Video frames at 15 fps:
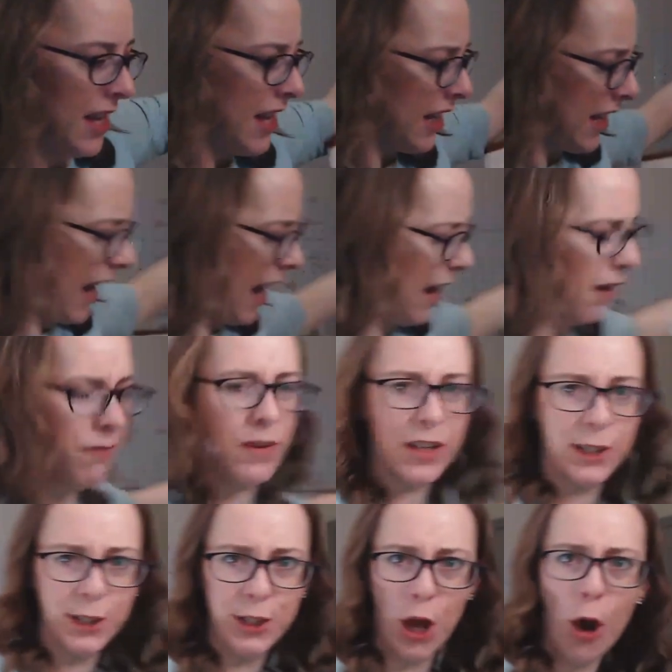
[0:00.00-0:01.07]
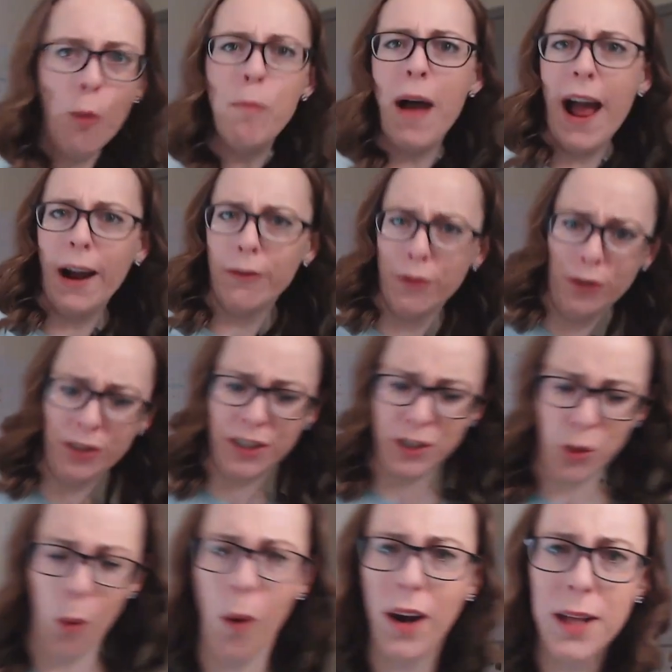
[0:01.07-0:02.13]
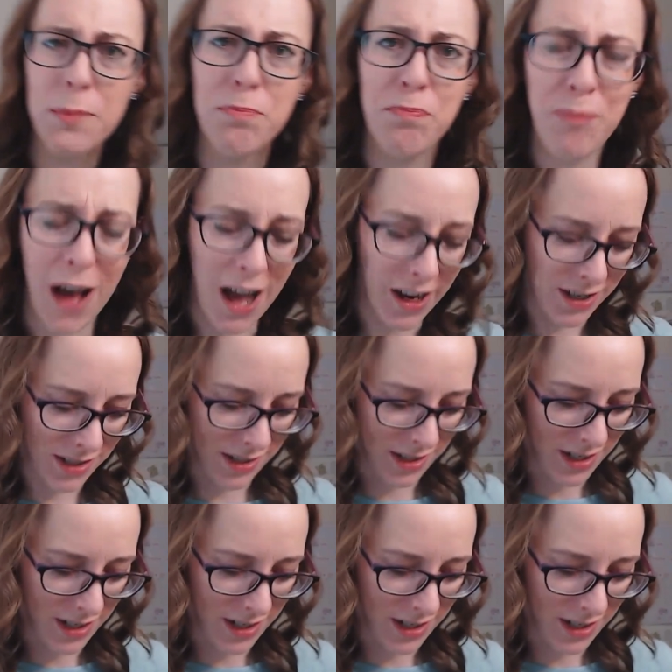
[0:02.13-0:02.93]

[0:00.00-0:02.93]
canvas tote bag for only 20 bucks?